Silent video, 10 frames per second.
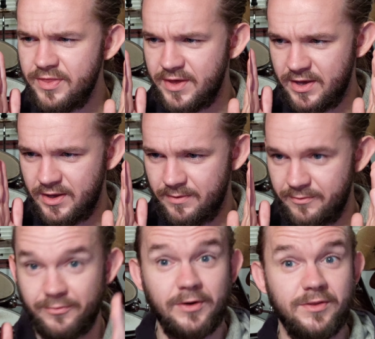the
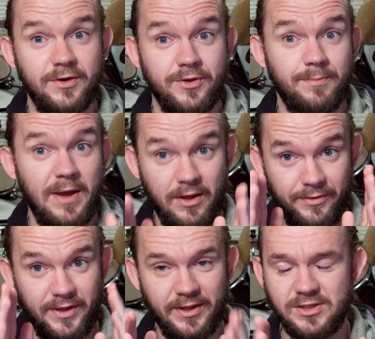front third of your
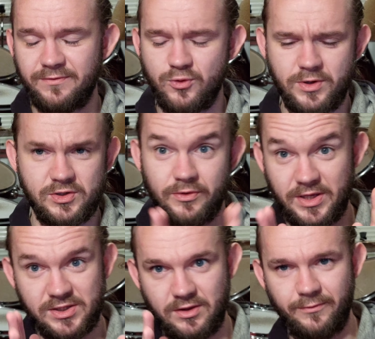palate then, let's focus on
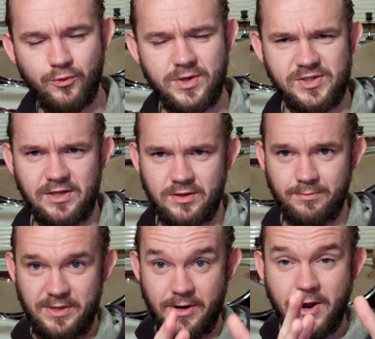this on the fruity side of
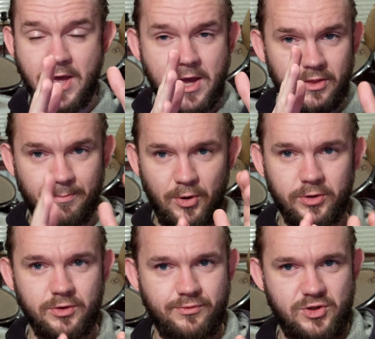the beer. The
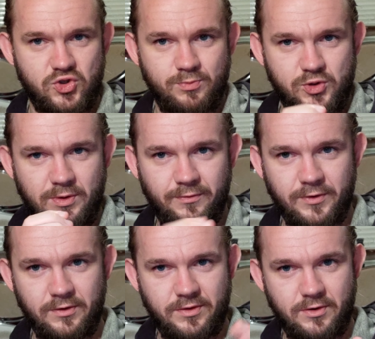border region between
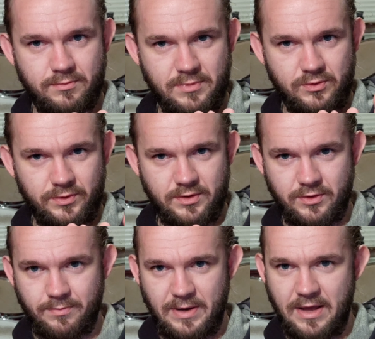front third and middle third
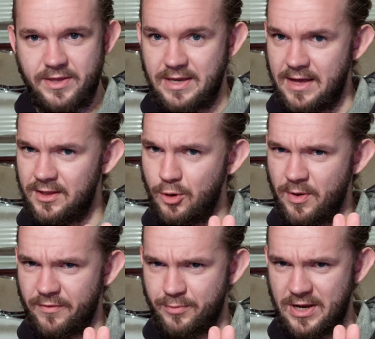of your palate, you get a little
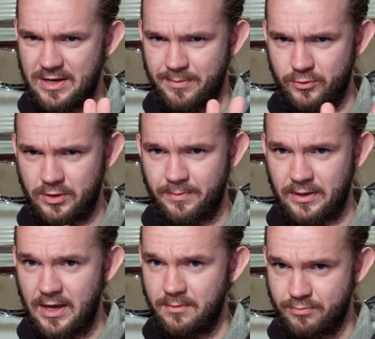bit of a bready build-up
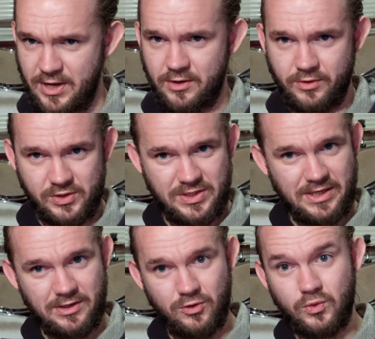again, bread crusty
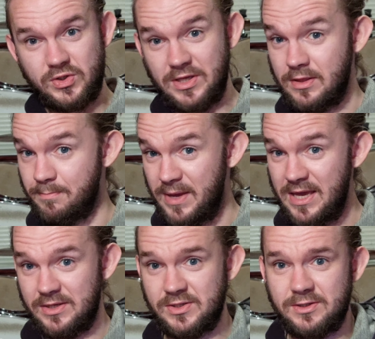kind of notes. Then the
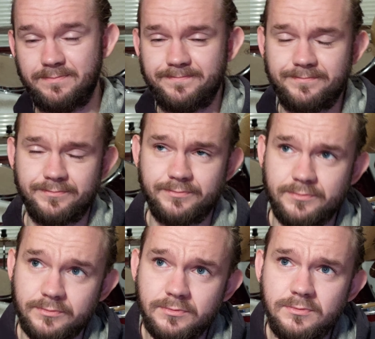base
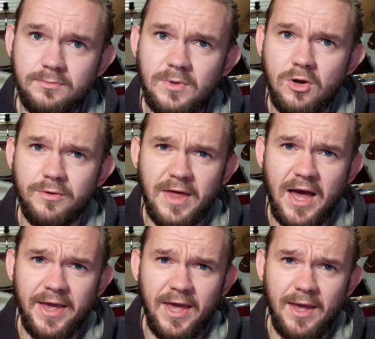of
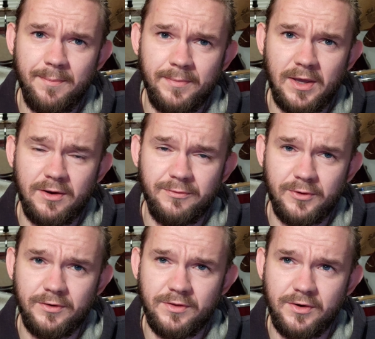that kind of
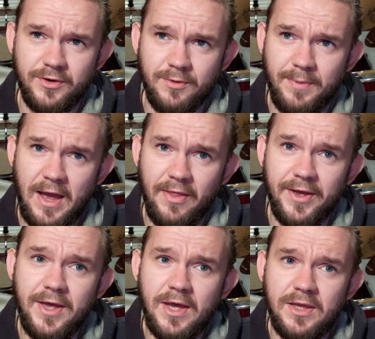front third of your
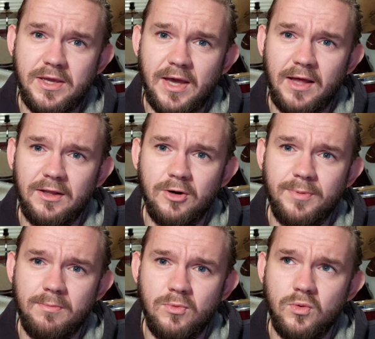palate, you get a little
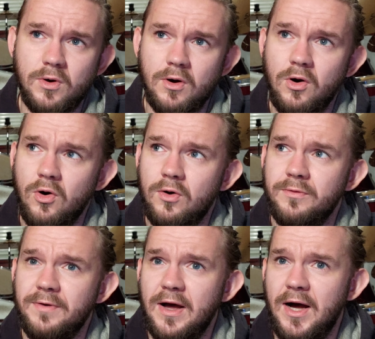bit more
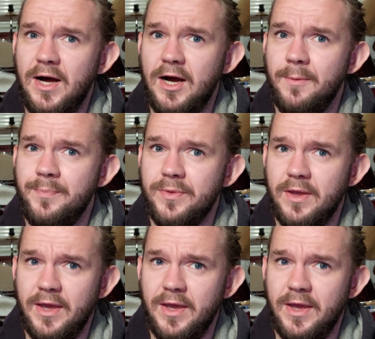of a,